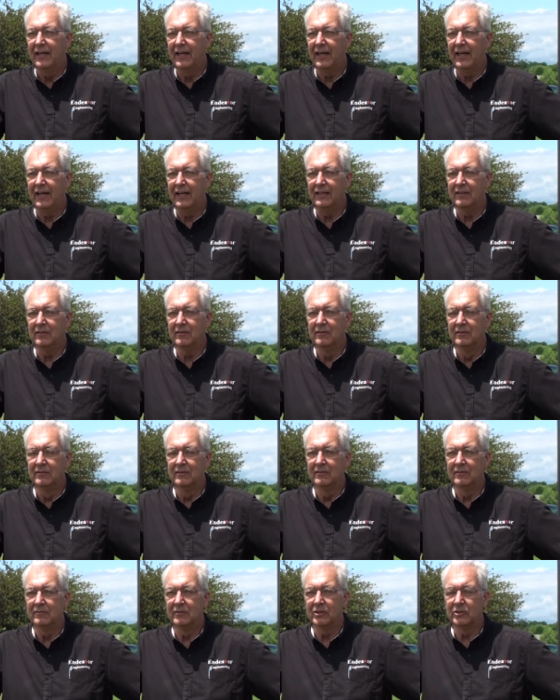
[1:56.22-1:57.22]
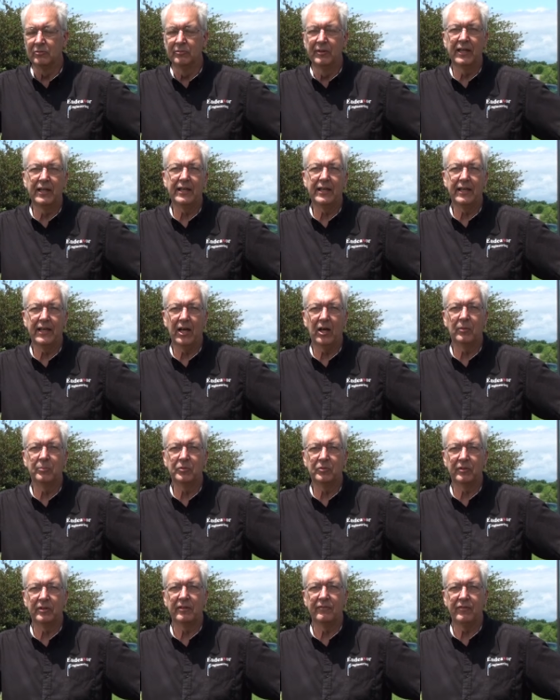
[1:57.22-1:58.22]
uh, which really
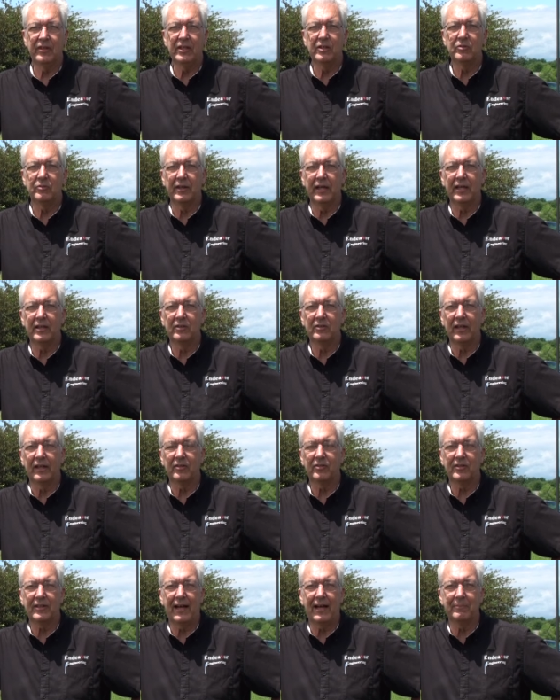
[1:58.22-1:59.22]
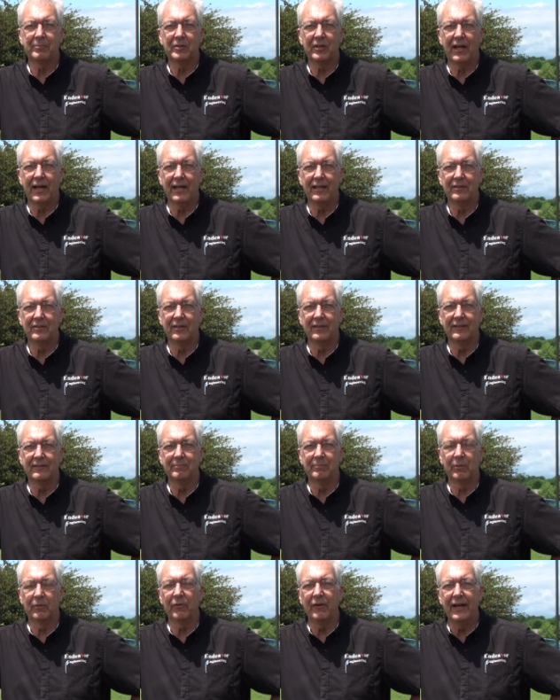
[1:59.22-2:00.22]
helps with the V-twins at stop signs and
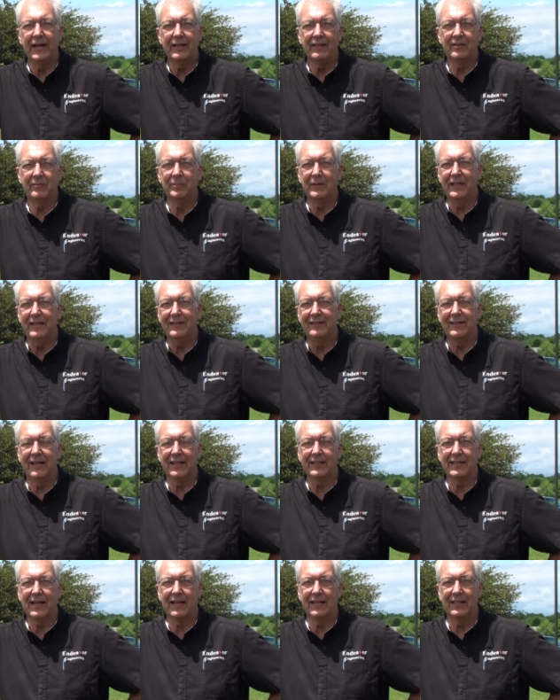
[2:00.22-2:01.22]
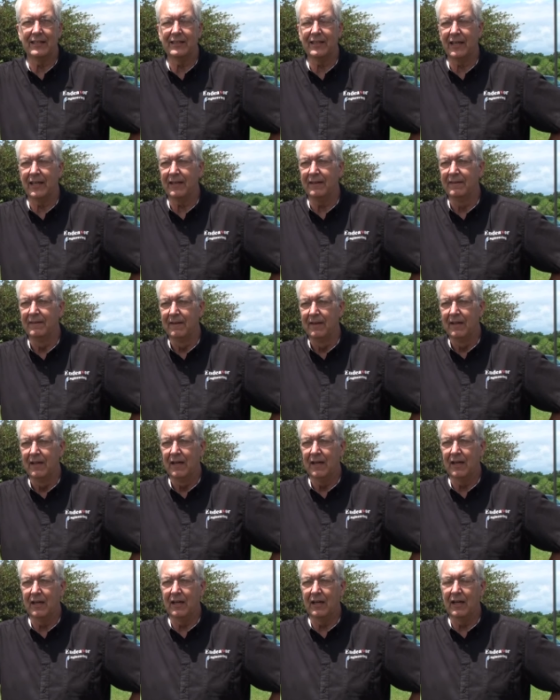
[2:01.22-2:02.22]
parade speeds, that kind of thing.
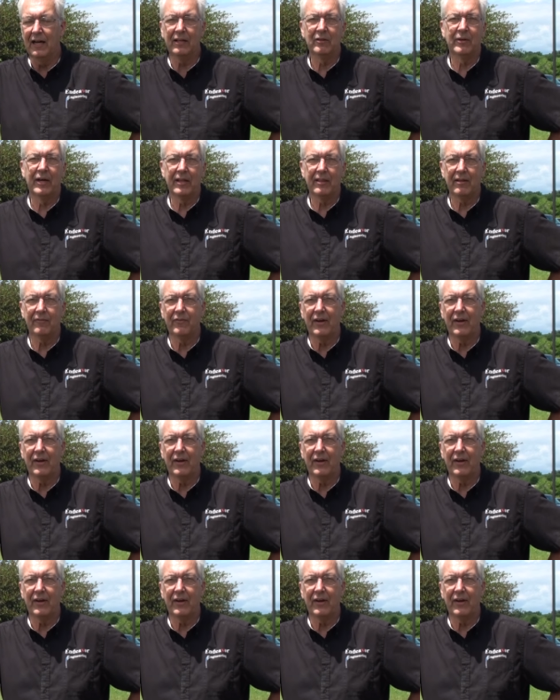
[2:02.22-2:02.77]
Uh, otherwise, the